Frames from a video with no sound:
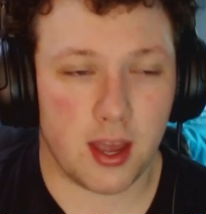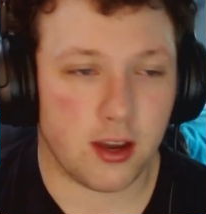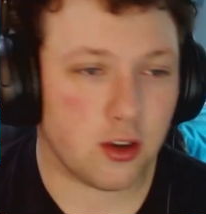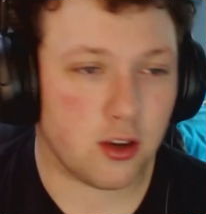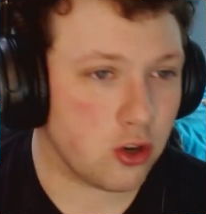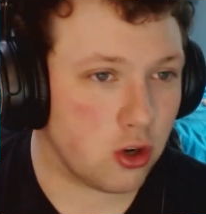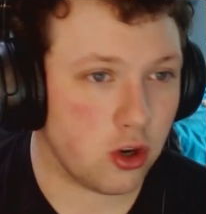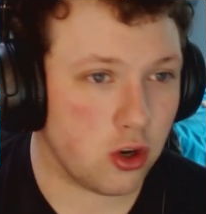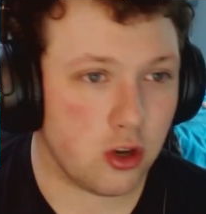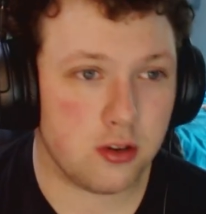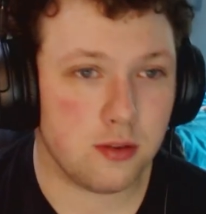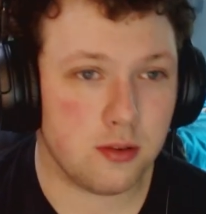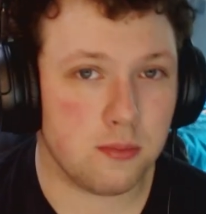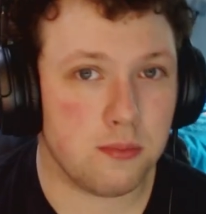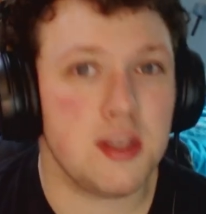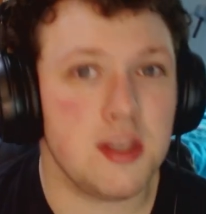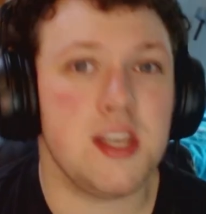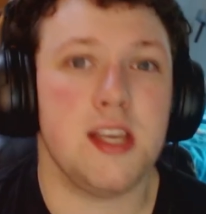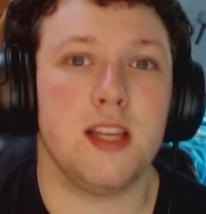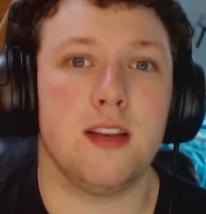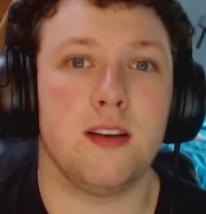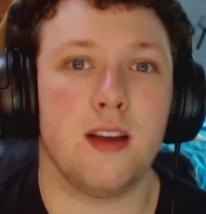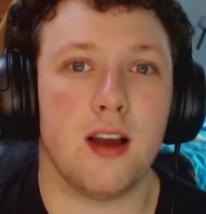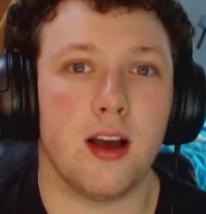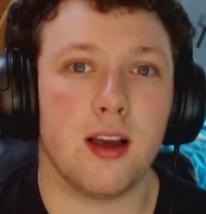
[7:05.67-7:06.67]
that could
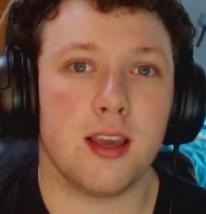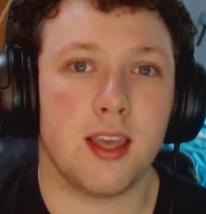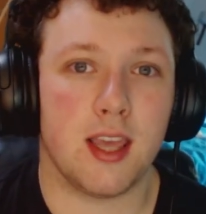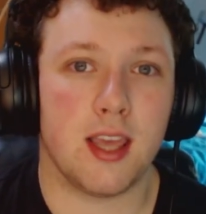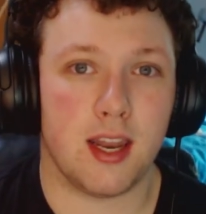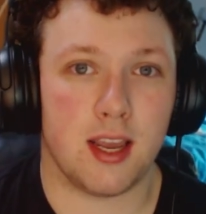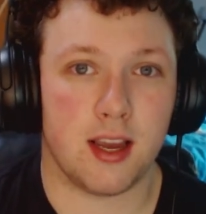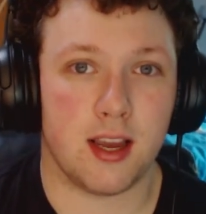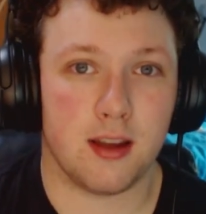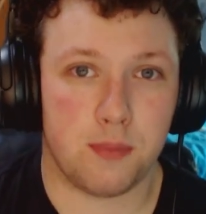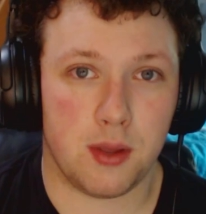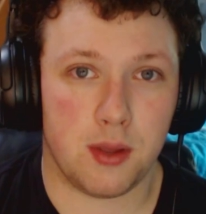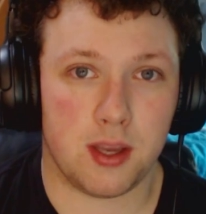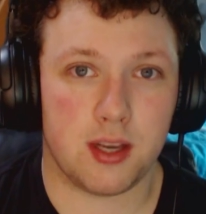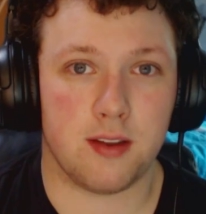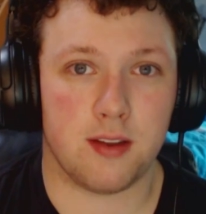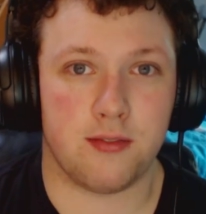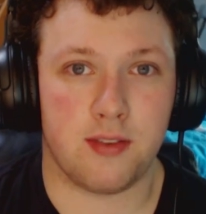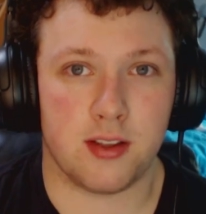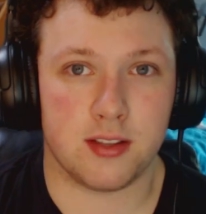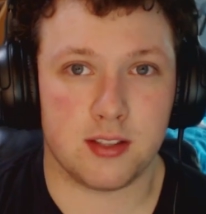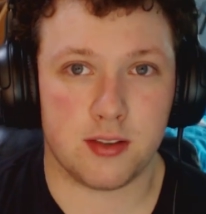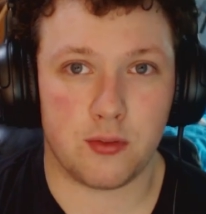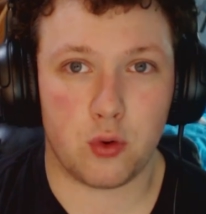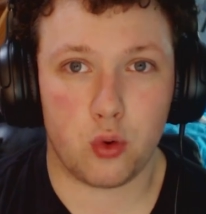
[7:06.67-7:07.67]
mean uh, getting a big
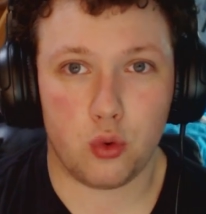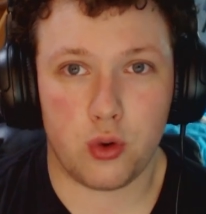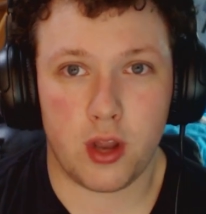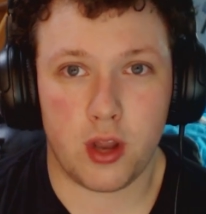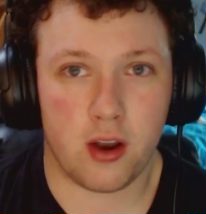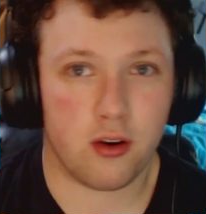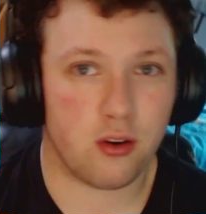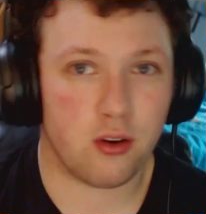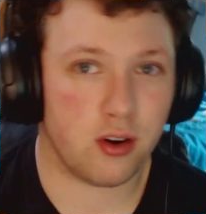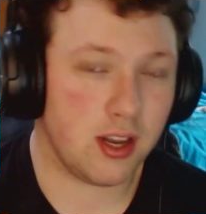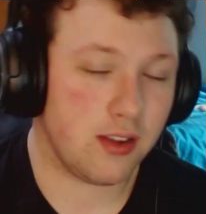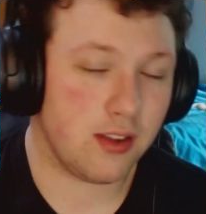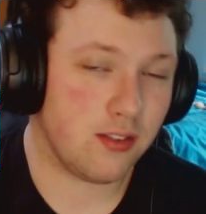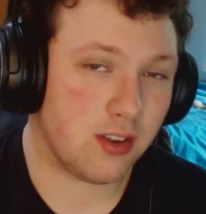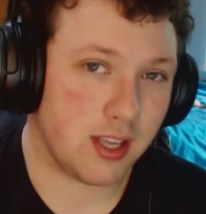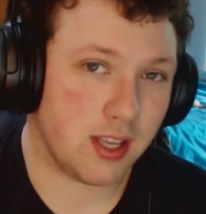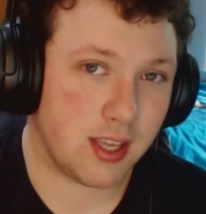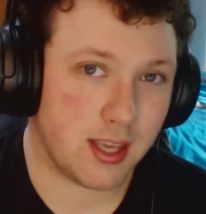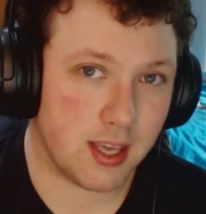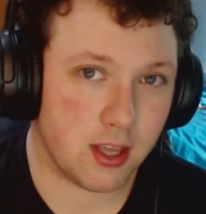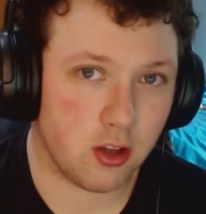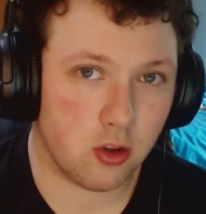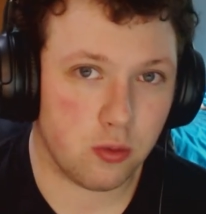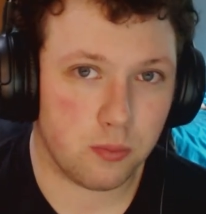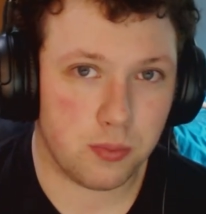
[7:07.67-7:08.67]
defensive cooldown or even a
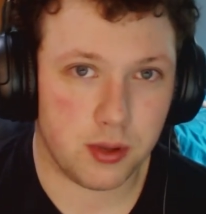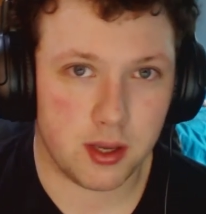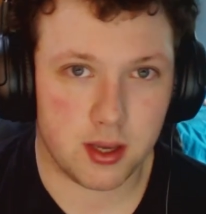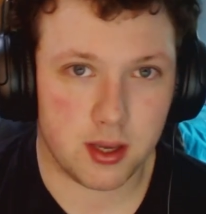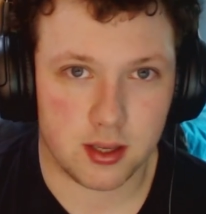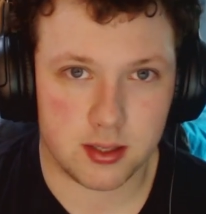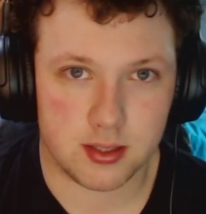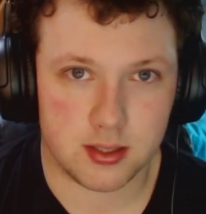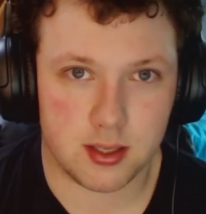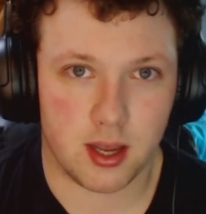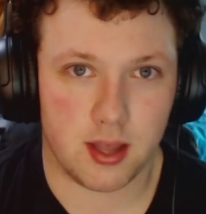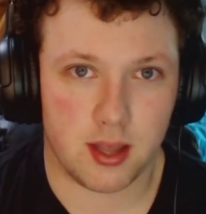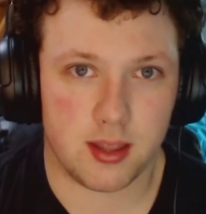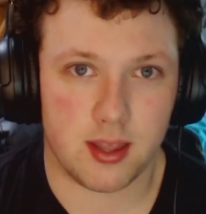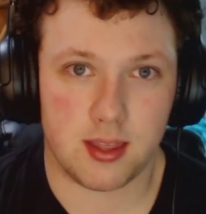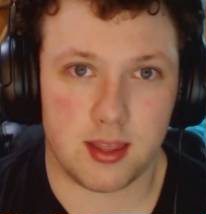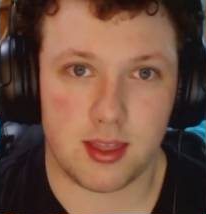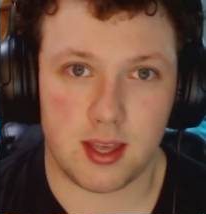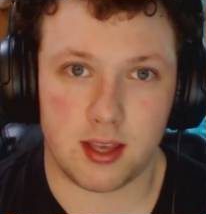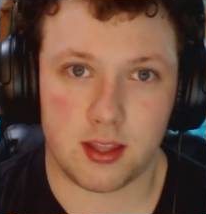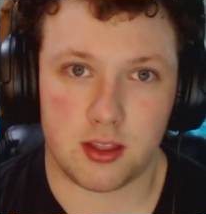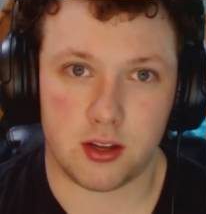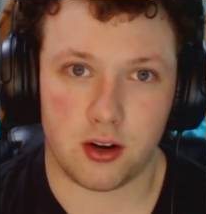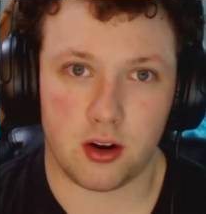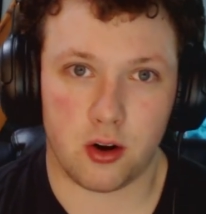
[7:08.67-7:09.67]
kill because uh, they
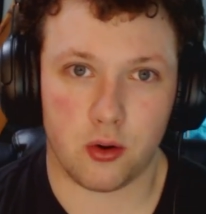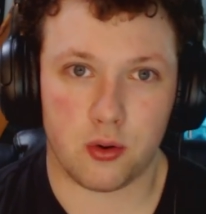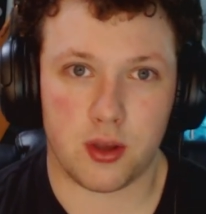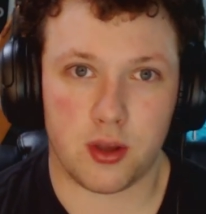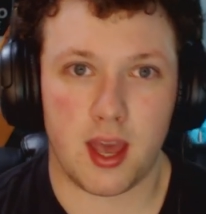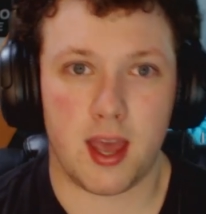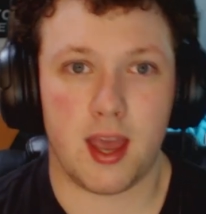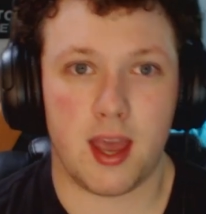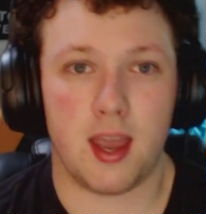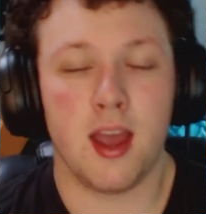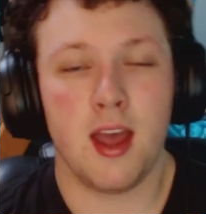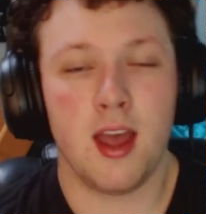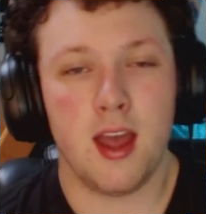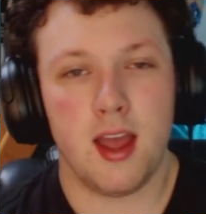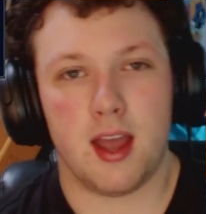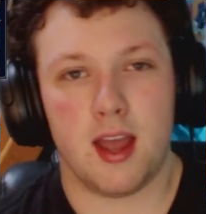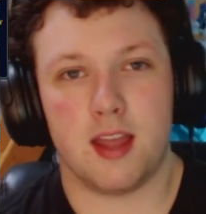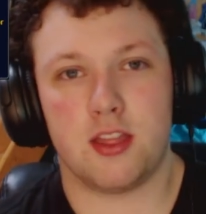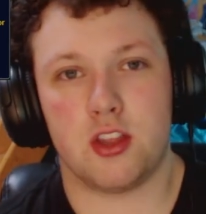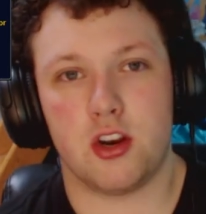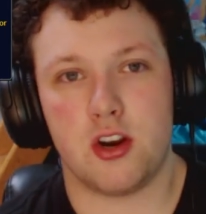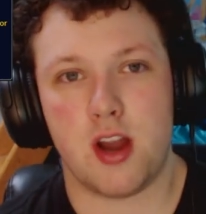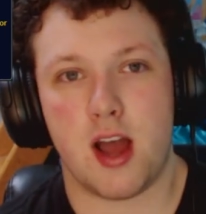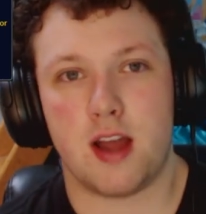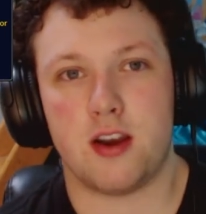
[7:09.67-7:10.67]
think they're okay
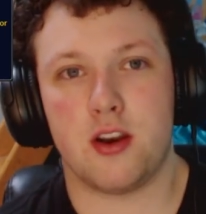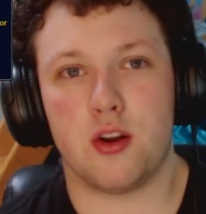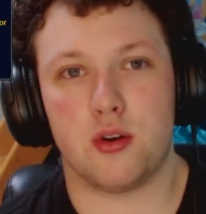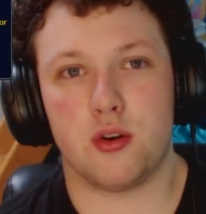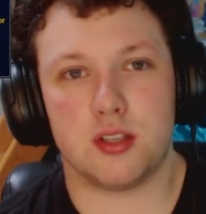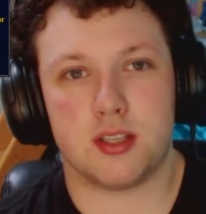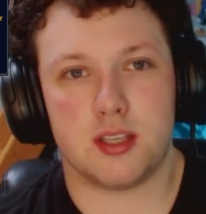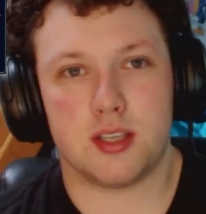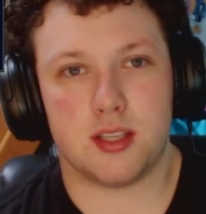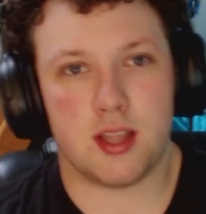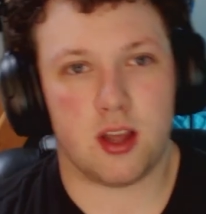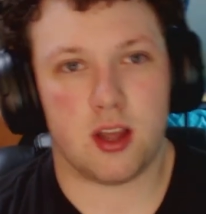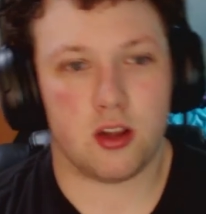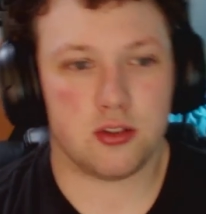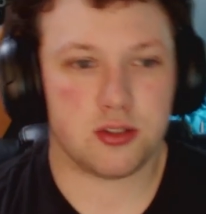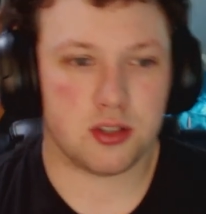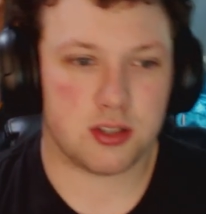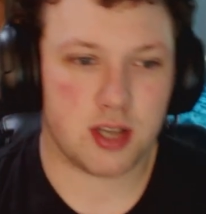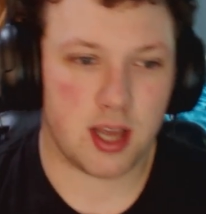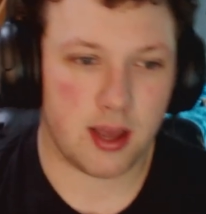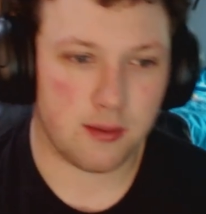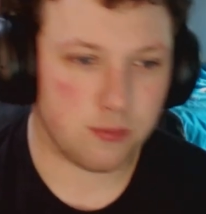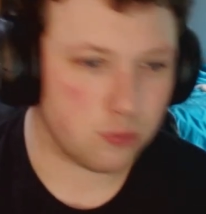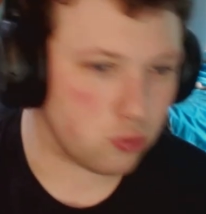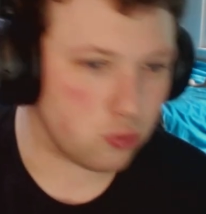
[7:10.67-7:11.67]
and they're not noticing the
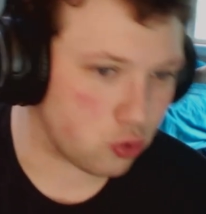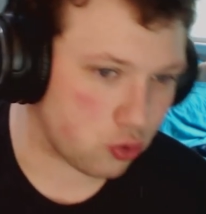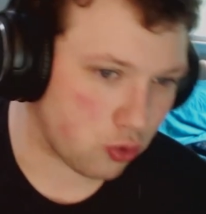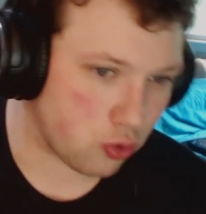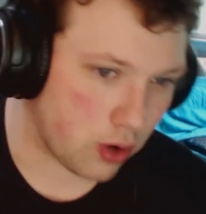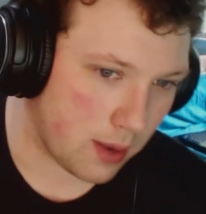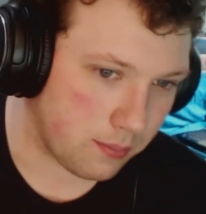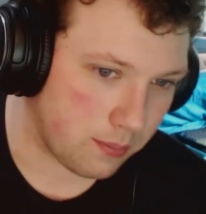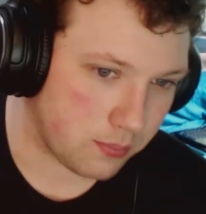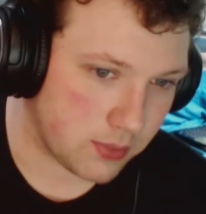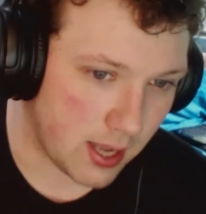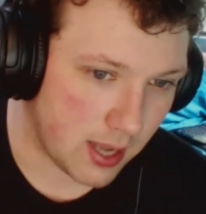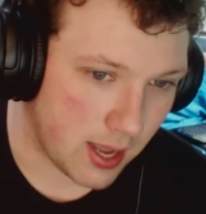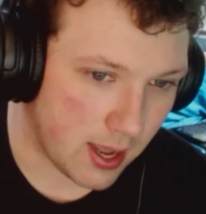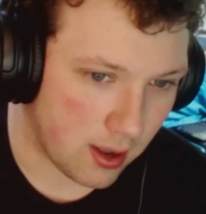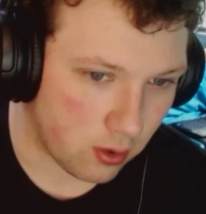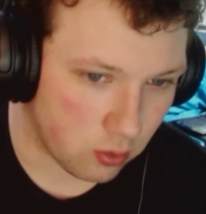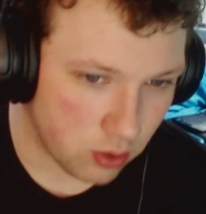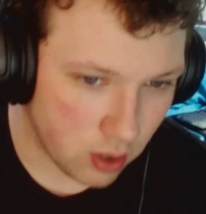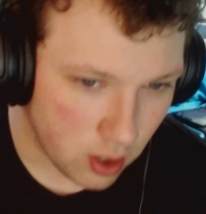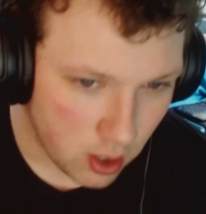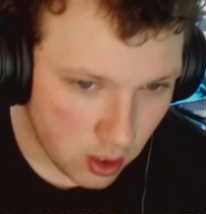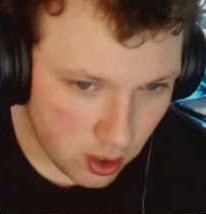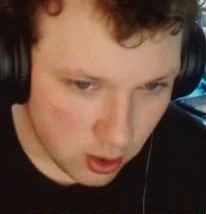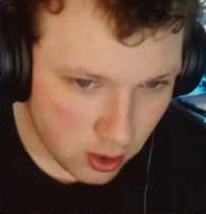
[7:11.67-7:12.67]
alter time drop
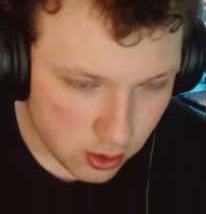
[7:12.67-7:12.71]
down.